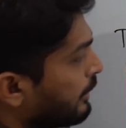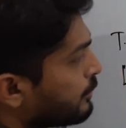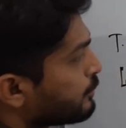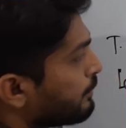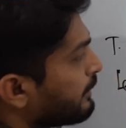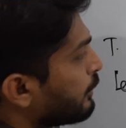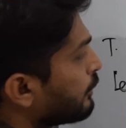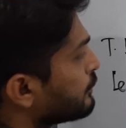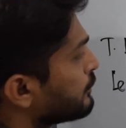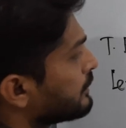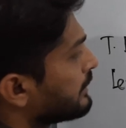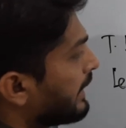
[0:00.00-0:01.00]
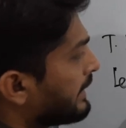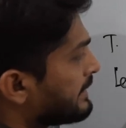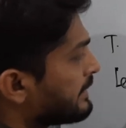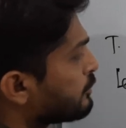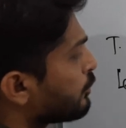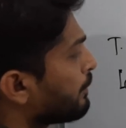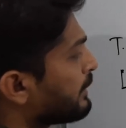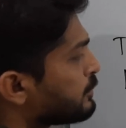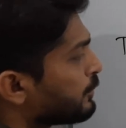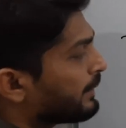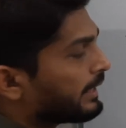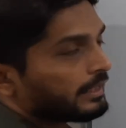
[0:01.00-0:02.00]
So because G is open,
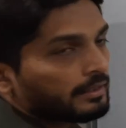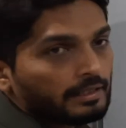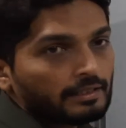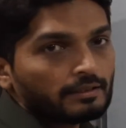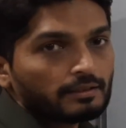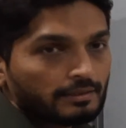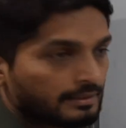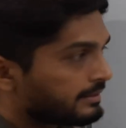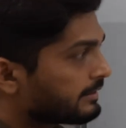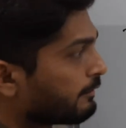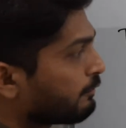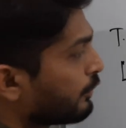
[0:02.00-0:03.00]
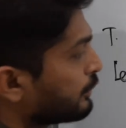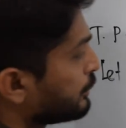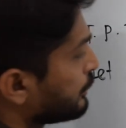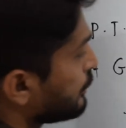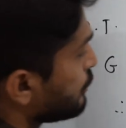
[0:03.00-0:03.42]
so we can write this thing for G.